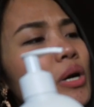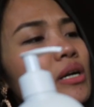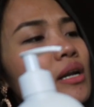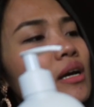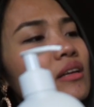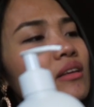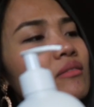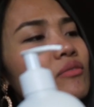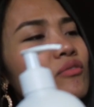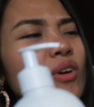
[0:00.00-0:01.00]

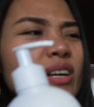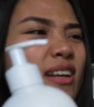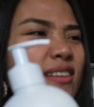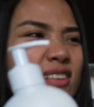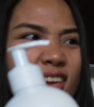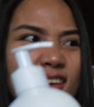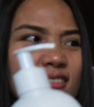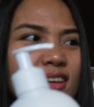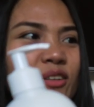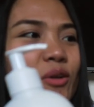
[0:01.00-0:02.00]

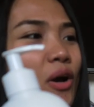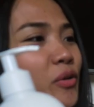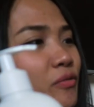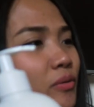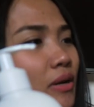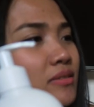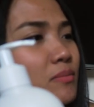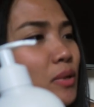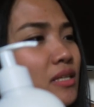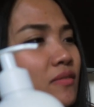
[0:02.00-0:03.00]
Varnagan. I don't know how you pronounce
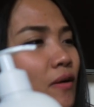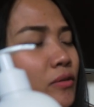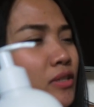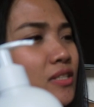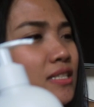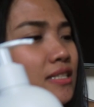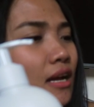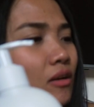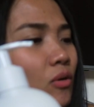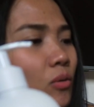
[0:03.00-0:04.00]
it, but it's found in
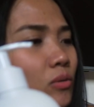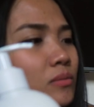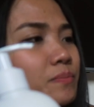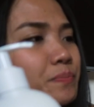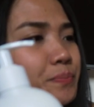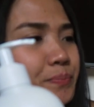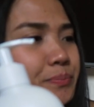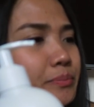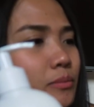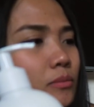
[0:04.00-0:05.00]
Stockholm.
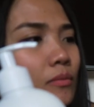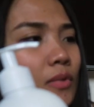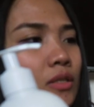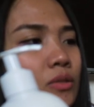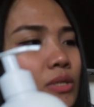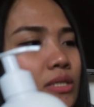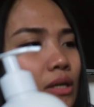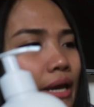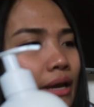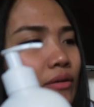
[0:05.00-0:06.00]
So it's a
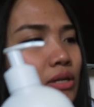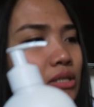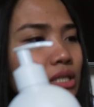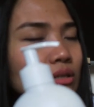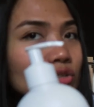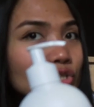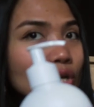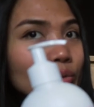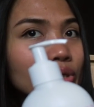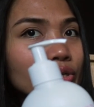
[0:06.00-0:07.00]
care and detox
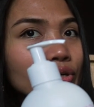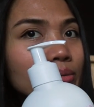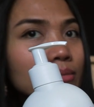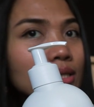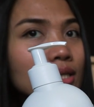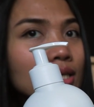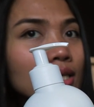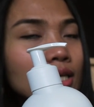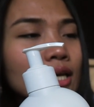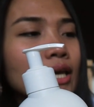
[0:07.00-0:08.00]
shower cream
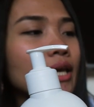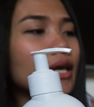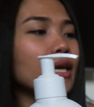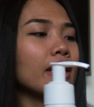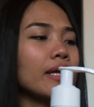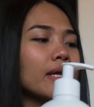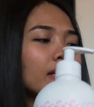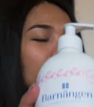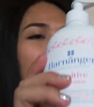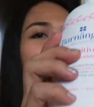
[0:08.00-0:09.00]

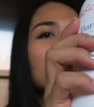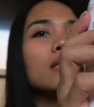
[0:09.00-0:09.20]
and